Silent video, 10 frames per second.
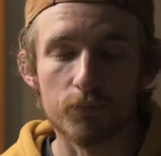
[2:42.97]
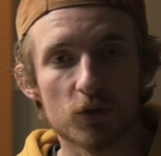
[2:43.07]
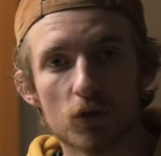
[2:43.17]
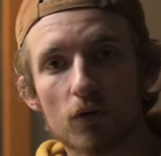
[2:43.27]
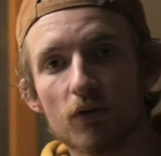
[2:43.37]

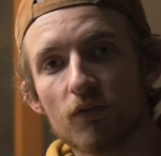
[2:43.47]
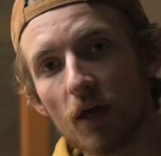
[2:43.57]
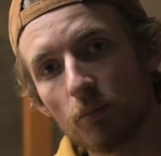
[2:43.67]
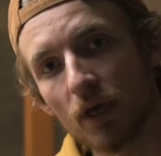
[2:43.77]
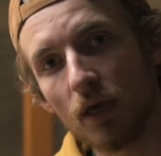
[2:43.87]
So if
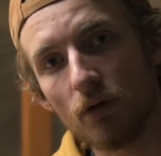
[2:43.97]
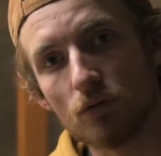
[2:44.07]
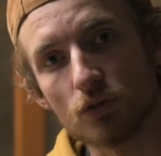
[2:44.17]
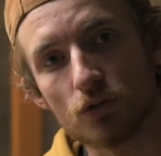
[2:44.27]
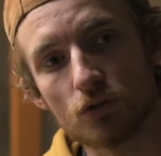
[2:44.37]
that
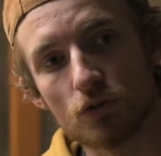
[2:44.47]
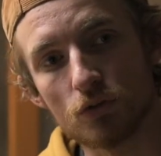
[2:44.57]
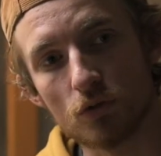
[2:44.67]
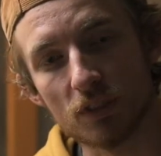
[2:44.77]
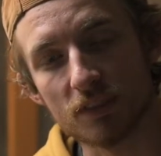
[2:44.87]
panel
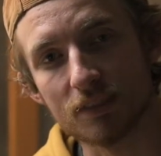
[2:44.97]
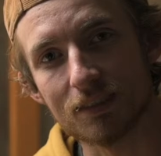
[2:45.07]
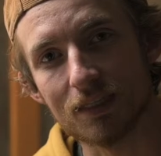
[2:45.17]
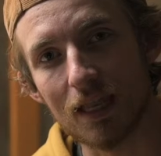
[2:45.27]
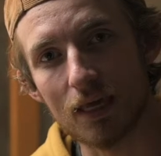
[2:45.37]
shrinks
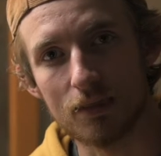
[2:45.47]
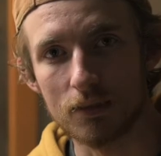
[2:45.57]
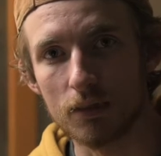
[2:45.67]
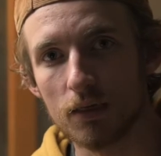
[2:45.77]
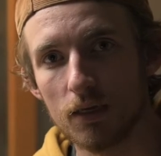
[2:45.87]
slightly,